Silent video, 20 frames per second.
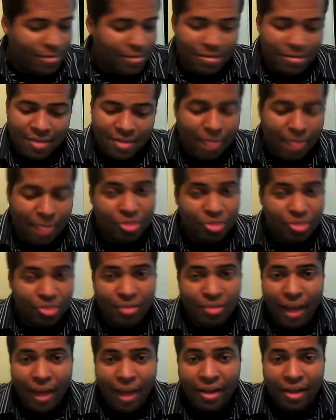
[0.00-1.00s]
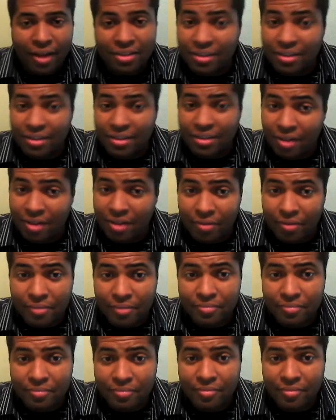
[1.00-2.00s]
chemistry, biology doesn't cover.
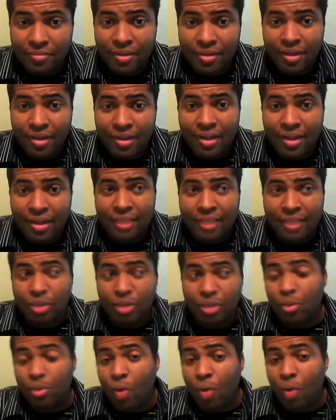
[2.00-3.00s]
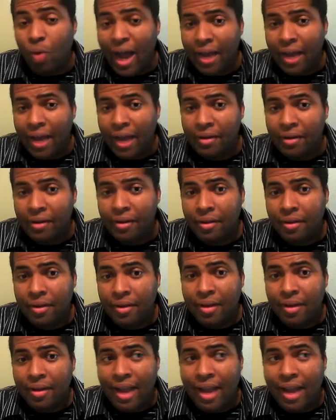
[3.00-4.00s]
It's much more wide,
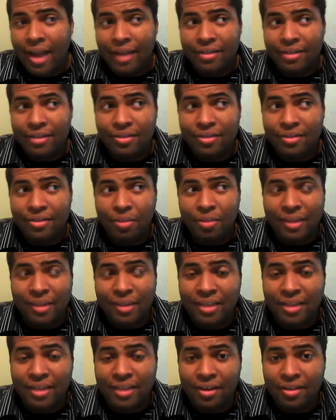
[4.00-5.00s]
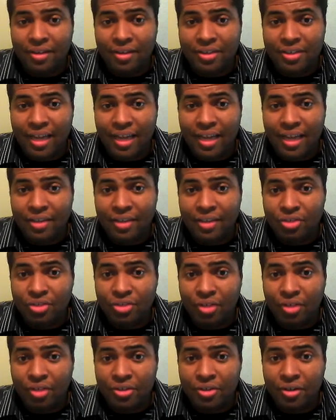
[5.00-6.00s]
and you're basically understanding the
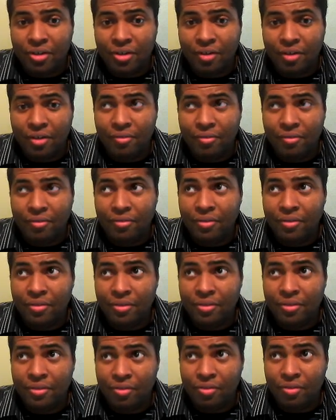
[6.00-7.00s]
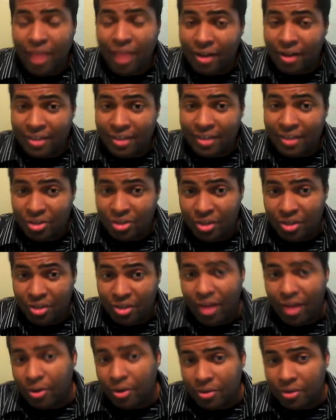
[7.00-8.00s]
structure of the reality that you see
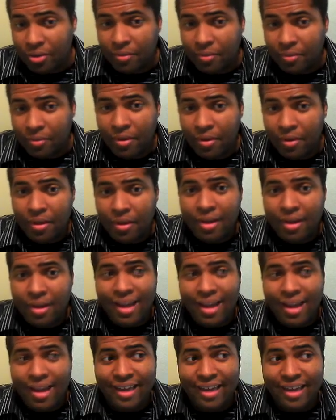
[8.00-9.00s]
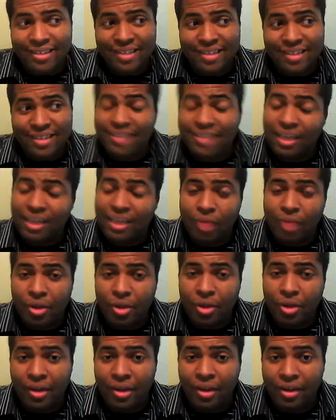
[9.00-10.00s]
around you. And in a sense, that's why
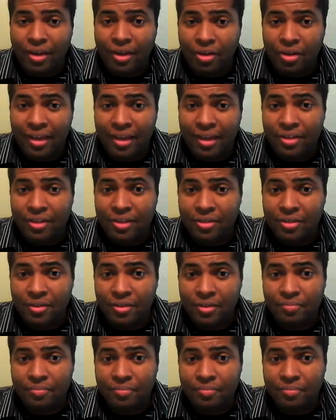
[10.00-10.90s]
you're going to get into